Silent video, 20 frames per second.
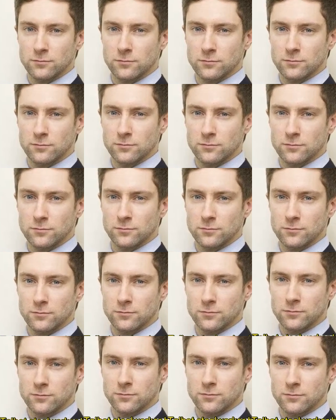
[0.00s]

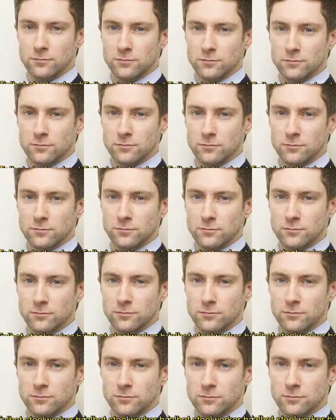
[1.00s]

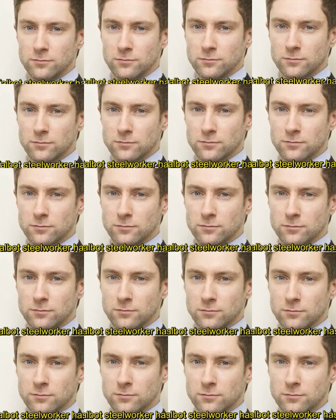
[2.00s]

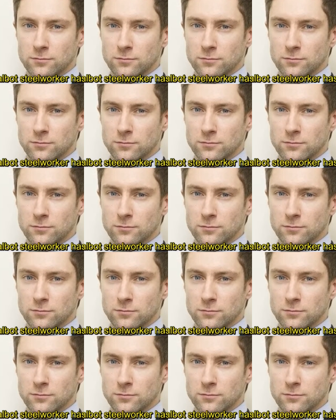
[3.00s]
[no speech]